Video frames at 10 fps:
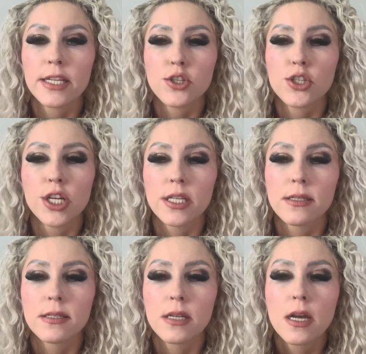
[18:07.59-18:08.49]
It's
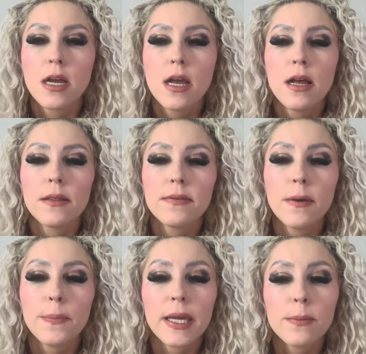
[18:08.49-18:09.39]
just
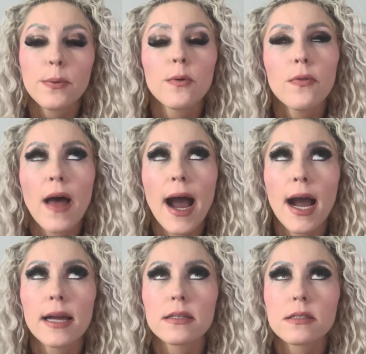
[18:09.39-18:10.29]
the people
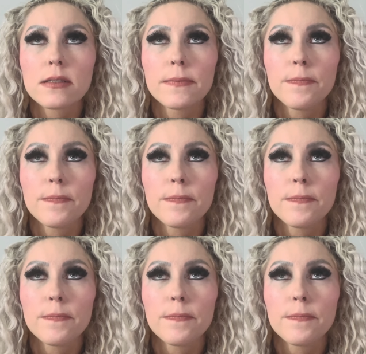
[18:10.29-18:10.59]
that